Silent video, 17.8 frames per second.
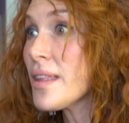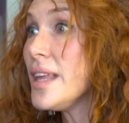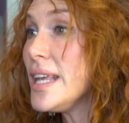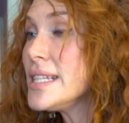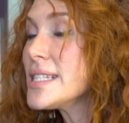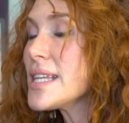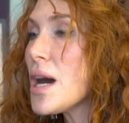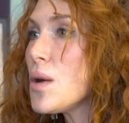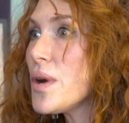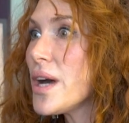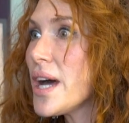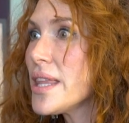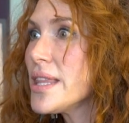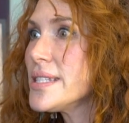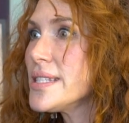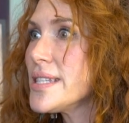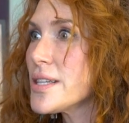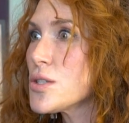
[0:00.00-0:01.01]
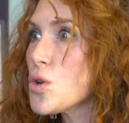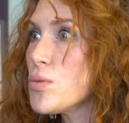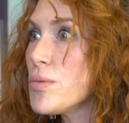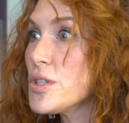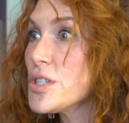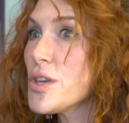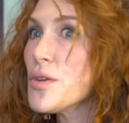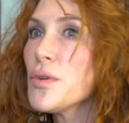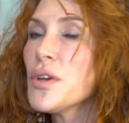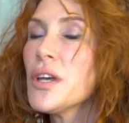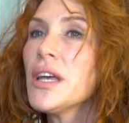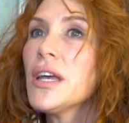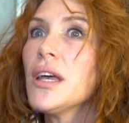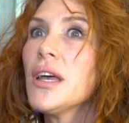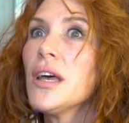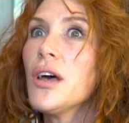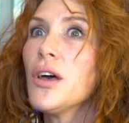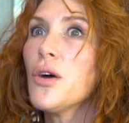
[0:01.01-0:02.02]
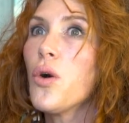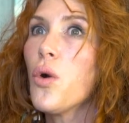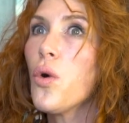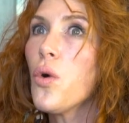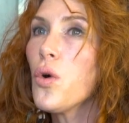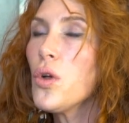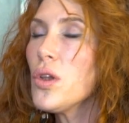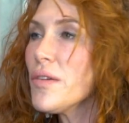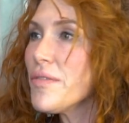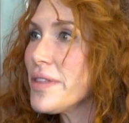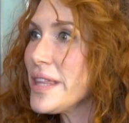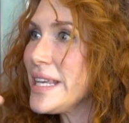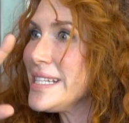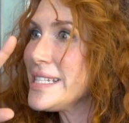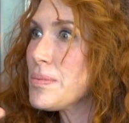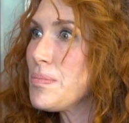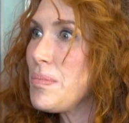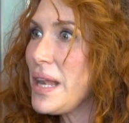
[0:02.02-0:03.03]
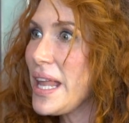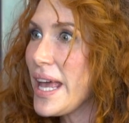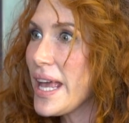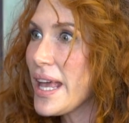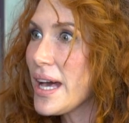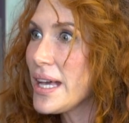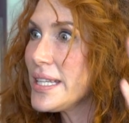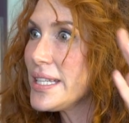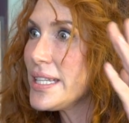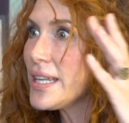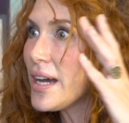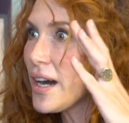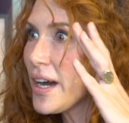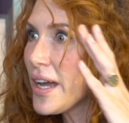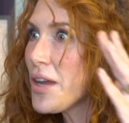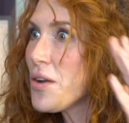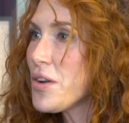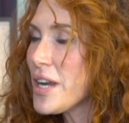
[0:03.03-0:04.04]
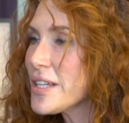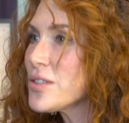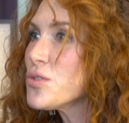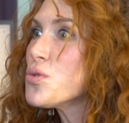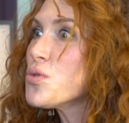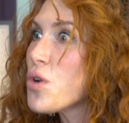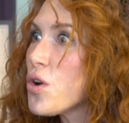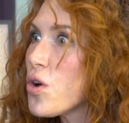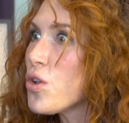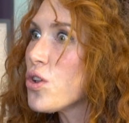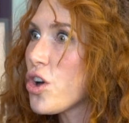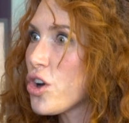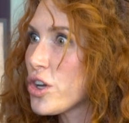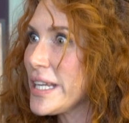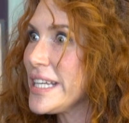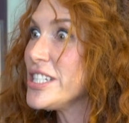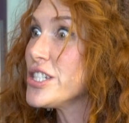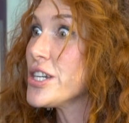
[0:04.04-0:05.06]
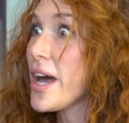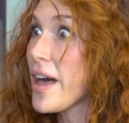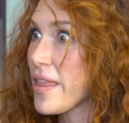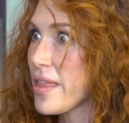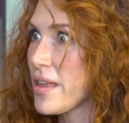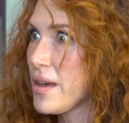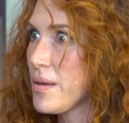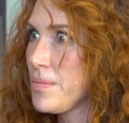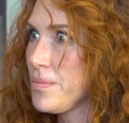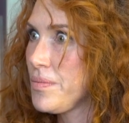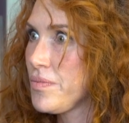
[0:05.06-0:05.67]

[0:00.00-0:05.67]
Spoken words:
is our other sex hormone. So all of these play a direct role on each other.